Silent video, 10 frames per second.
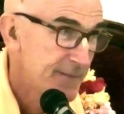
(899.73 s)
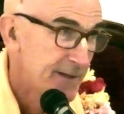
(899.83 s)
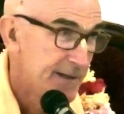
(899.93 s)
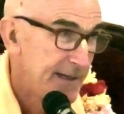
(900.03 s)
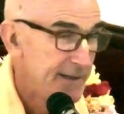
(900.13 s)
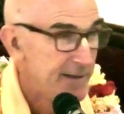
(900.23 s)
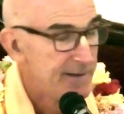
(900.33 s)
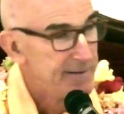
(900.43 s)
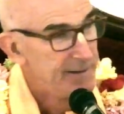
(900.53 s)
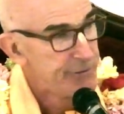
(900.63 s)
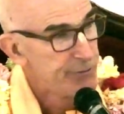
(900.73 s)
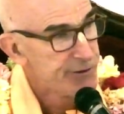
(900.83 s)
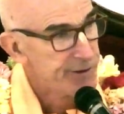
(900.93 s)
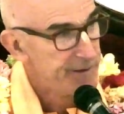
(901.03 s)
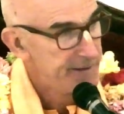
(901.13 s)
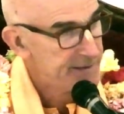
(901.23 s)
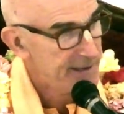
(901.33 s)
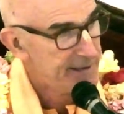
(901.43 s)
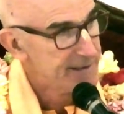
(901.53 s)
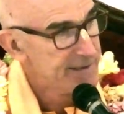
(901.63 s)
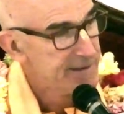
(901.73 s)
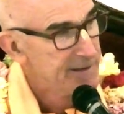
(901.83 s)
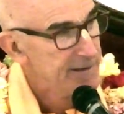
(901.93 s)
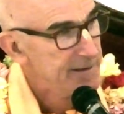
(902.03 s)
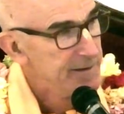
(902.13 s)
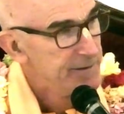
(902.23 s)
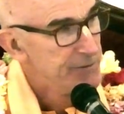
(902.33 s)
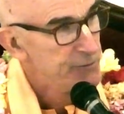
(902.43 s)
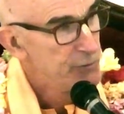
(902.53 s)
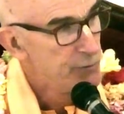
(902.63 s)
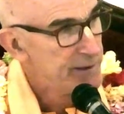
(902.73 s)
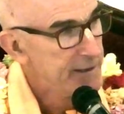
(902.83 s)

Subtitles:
interestingly says to King